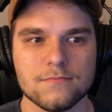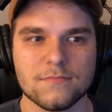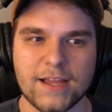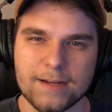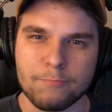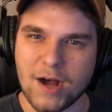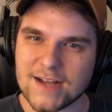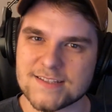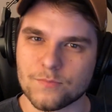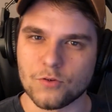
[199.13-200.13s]
like,
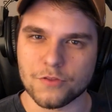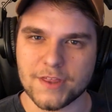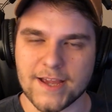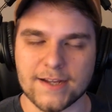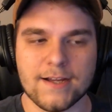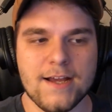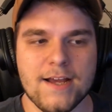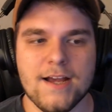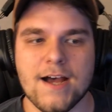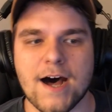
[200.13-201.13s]
possible thing.
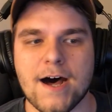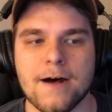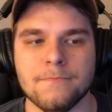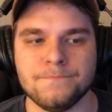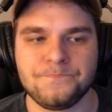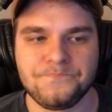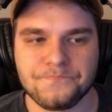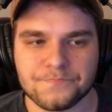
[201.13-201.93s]
And